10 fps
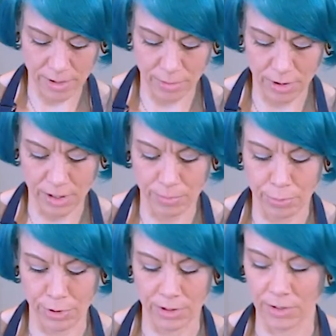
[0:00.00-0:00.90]
we're gonna
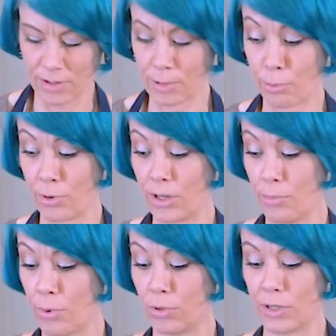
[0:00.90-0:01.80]
put this in a pretty
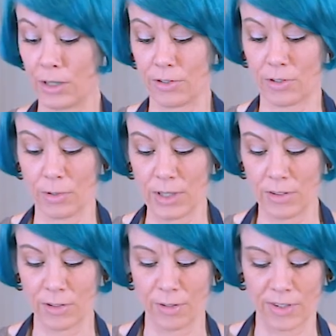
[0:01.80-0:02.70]
bowl now so that we
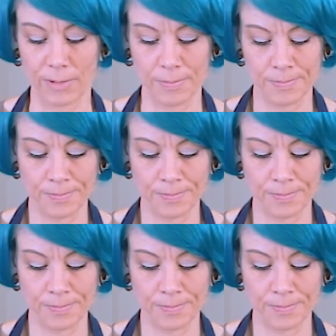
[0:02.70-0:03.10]
can serve it.